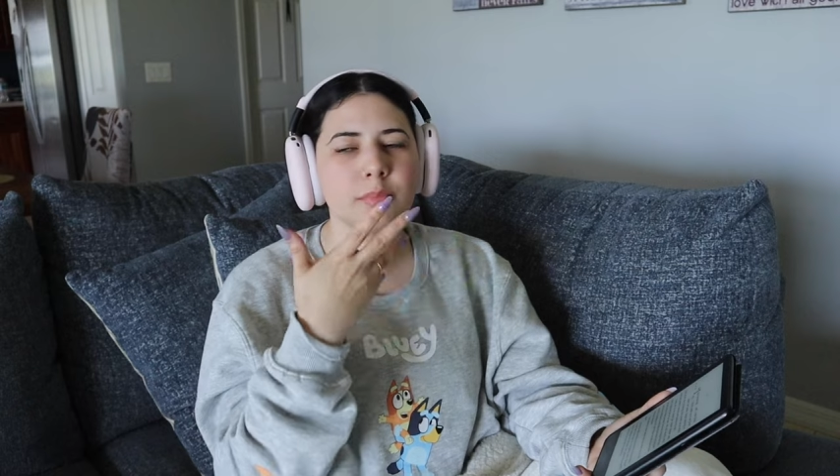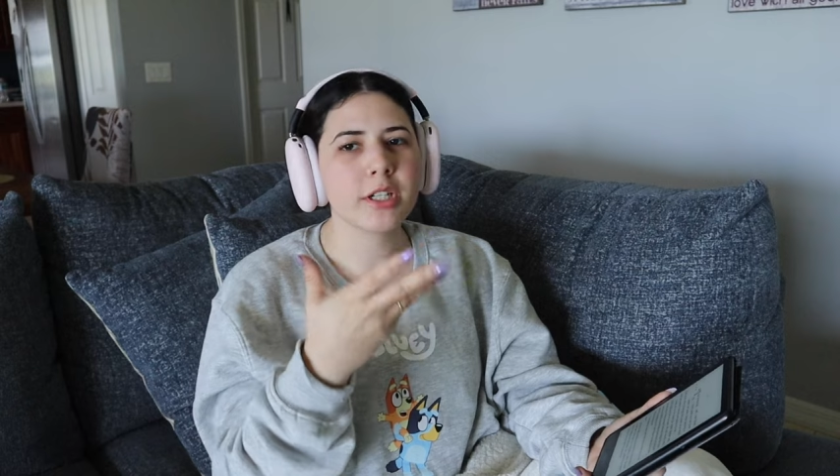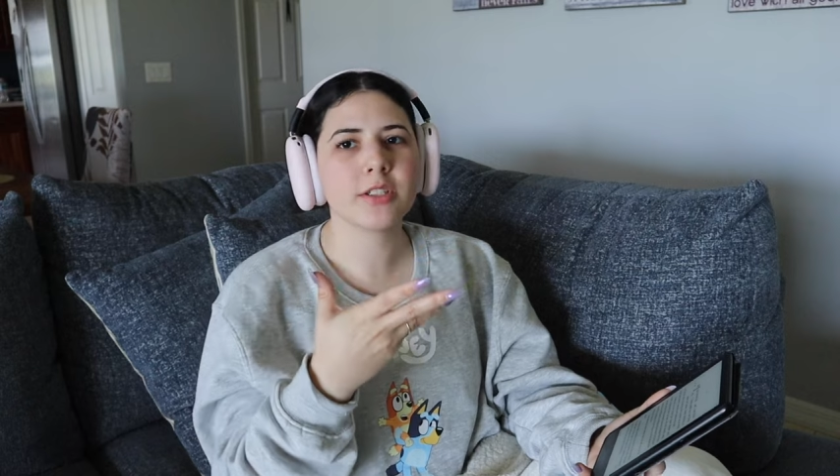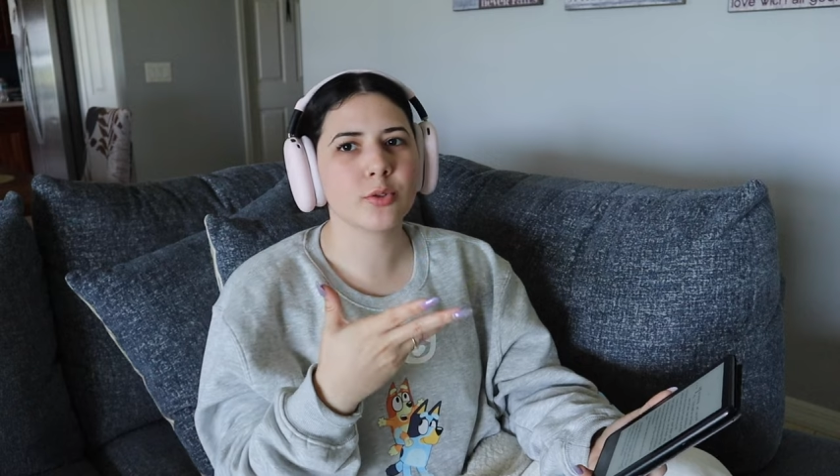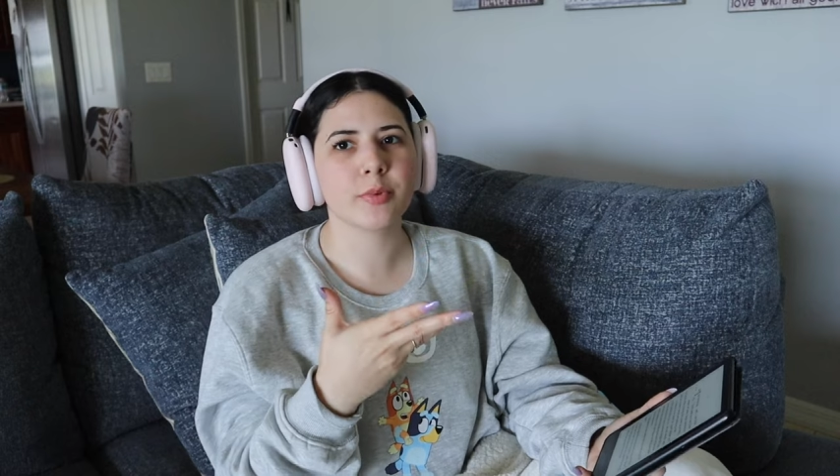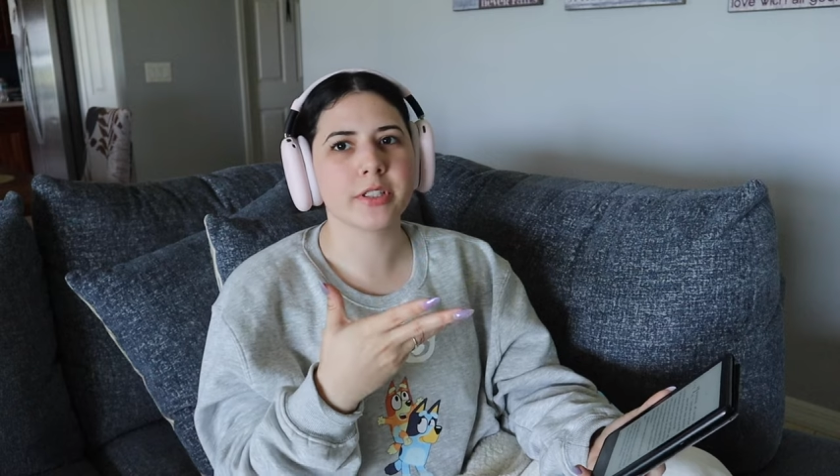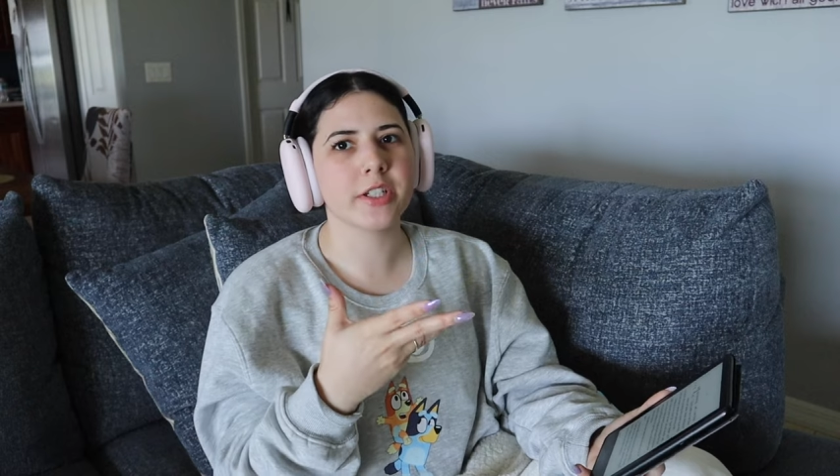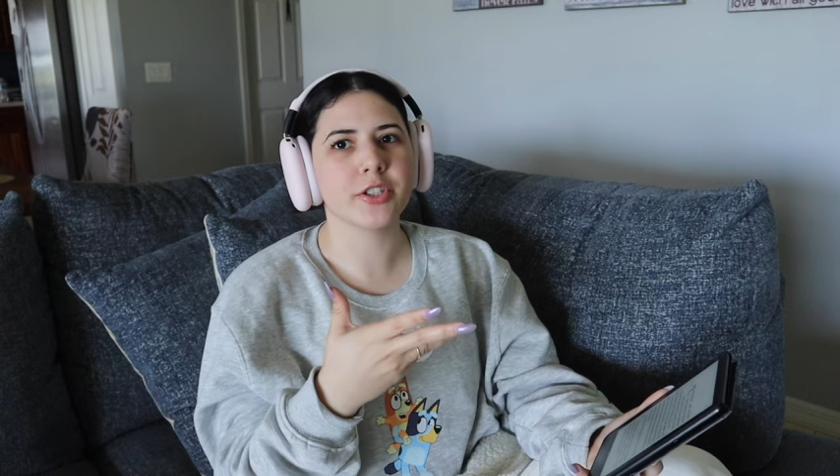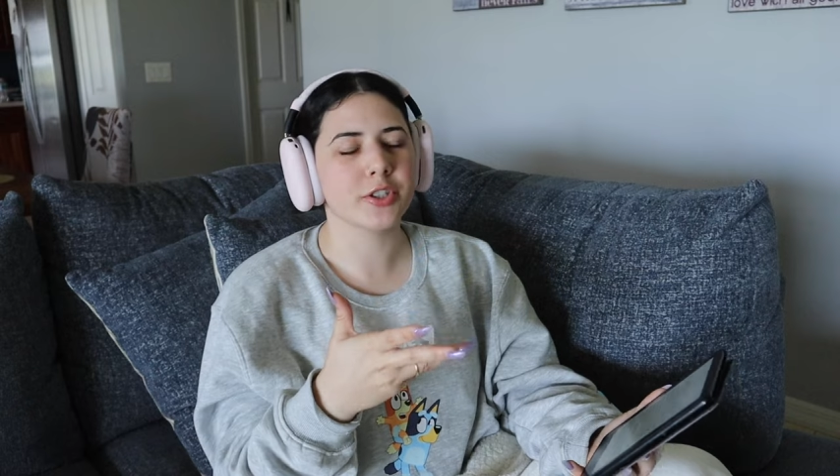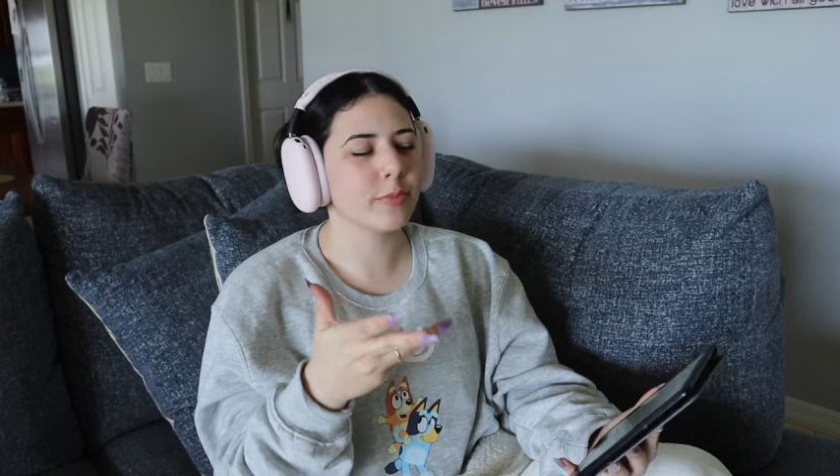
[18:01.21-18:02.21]
pretty
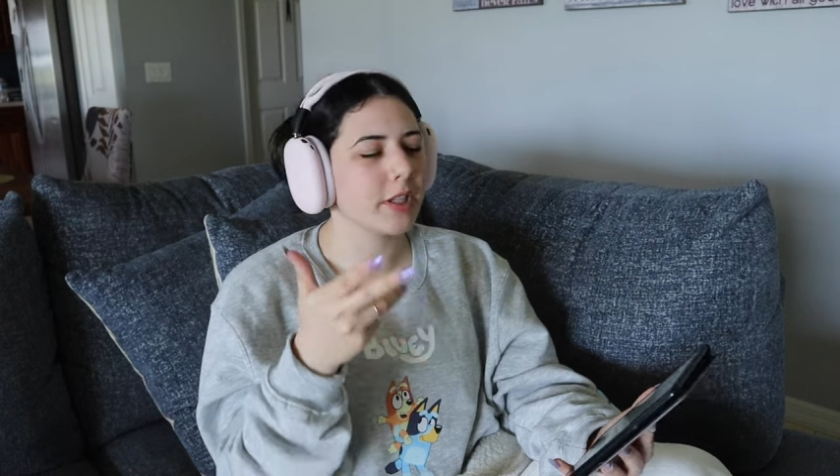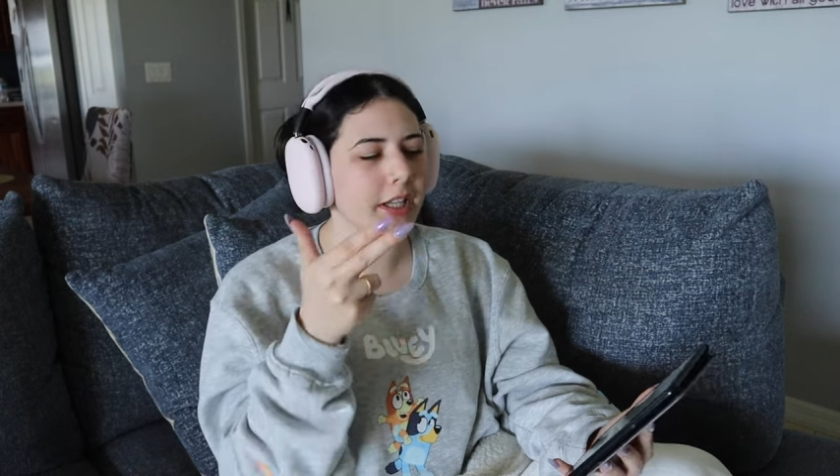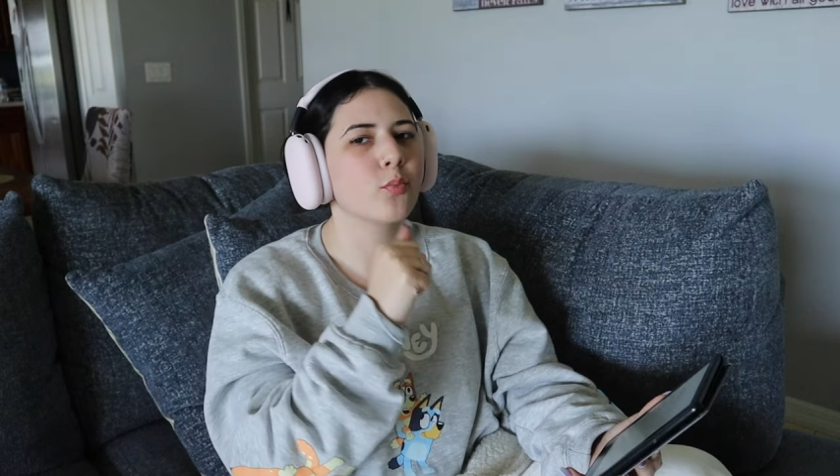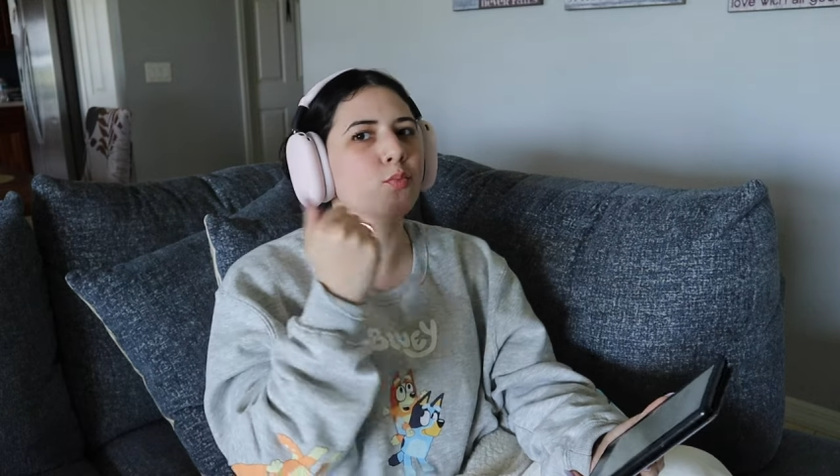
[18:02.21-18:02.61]
superstitious, but like,